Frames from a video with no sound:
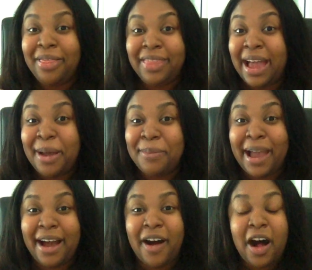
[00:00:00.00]
them
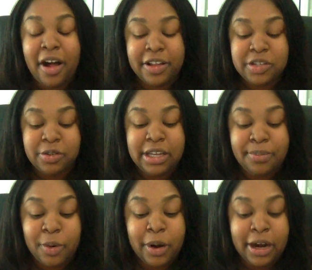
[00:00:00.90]
at all. It's really
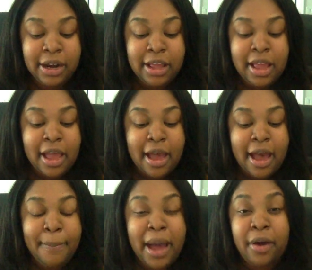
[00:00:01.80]
more
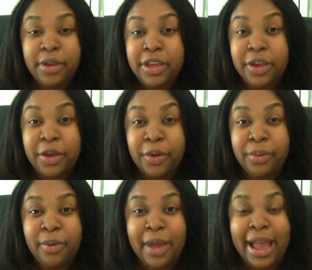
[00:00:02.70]
about
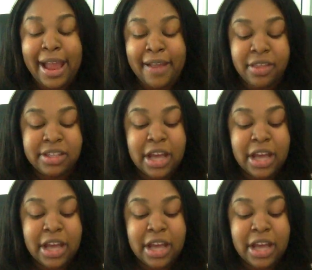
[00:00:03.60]
you, okay? And this